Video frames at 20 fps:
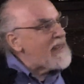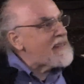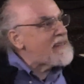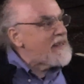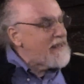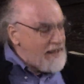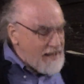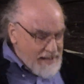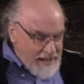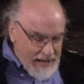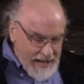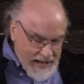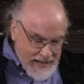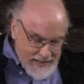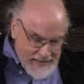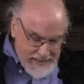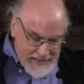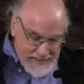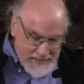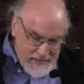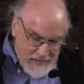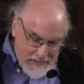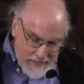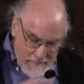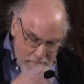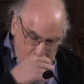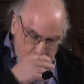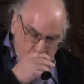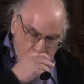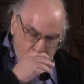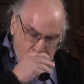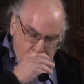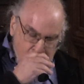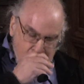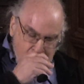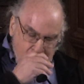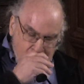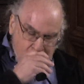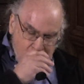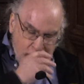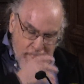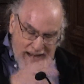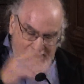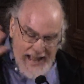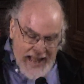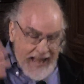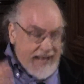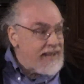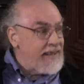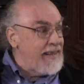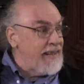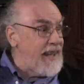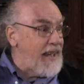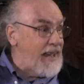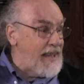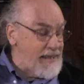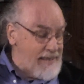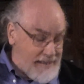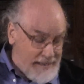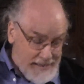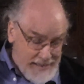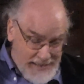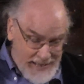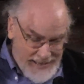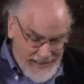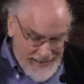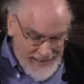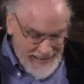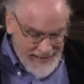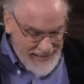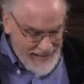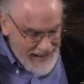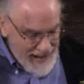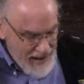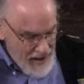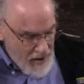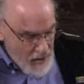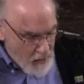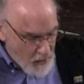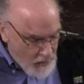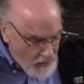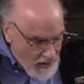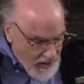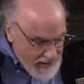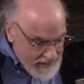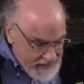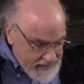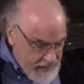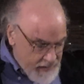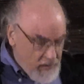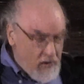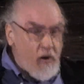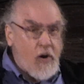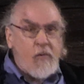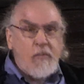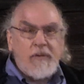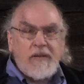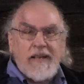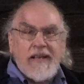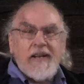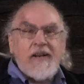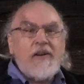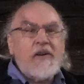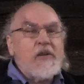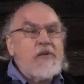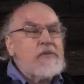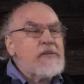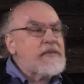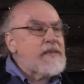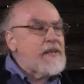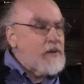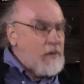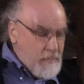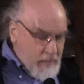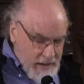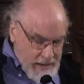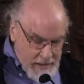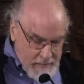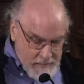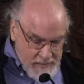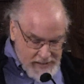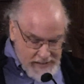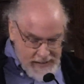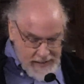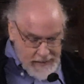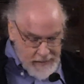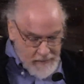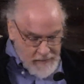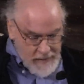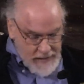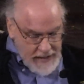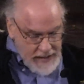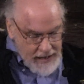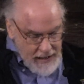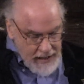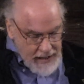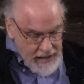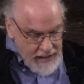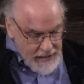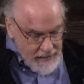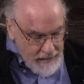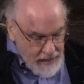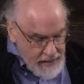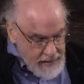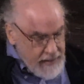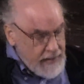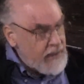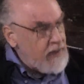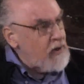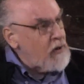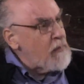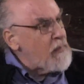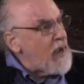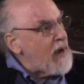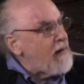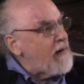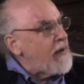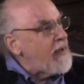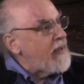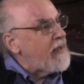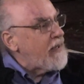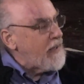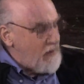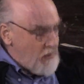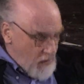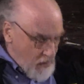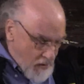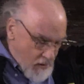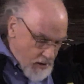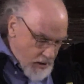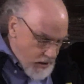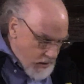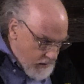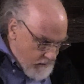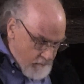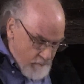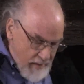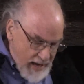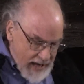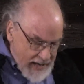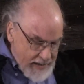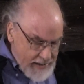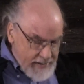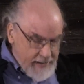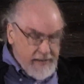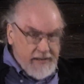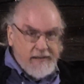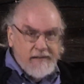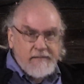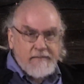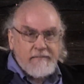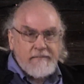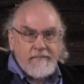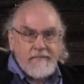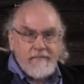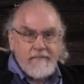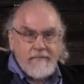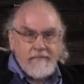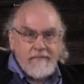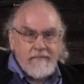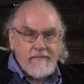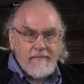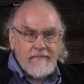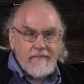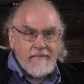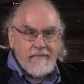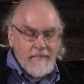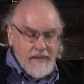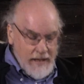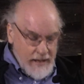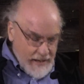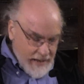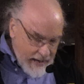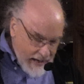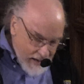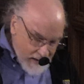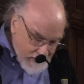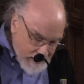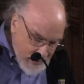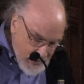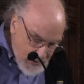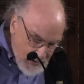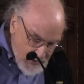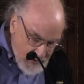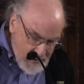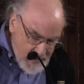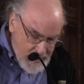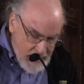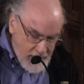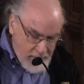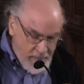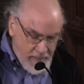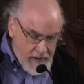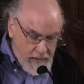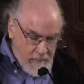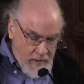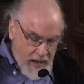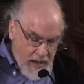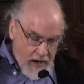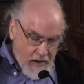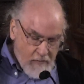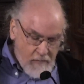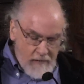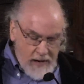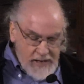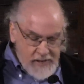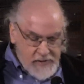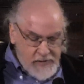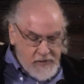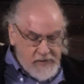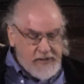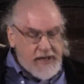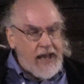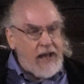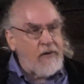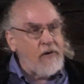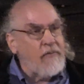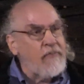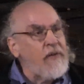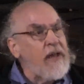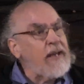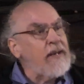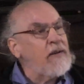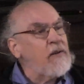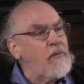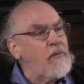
City, Kansas, or Manhattan, Kansas, or Austin, or Oberlin, or Houston, or Binghamton, or London, or Marion, or Madison? Can anything good come from Reisterstown, or Fenton, or